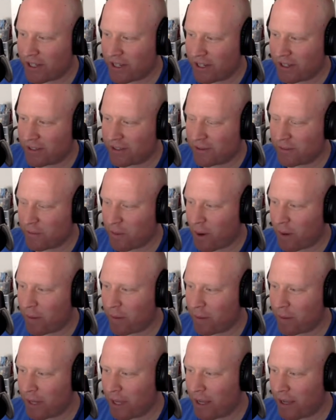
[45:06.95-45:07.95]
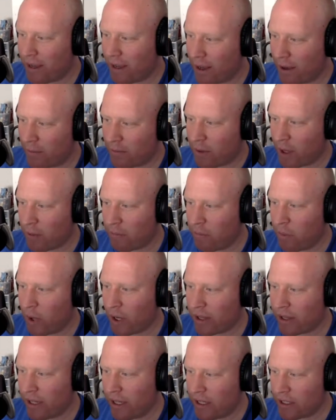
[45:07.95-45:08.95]
there's probably a book
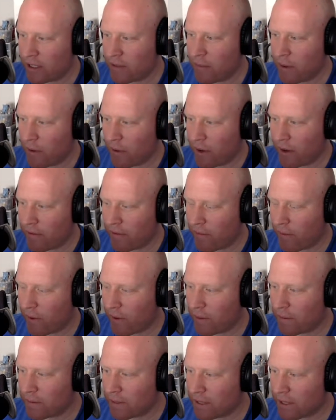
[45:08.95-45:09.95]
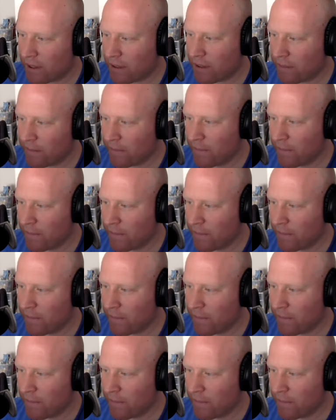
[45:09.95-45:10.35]
that needs to be written for them. So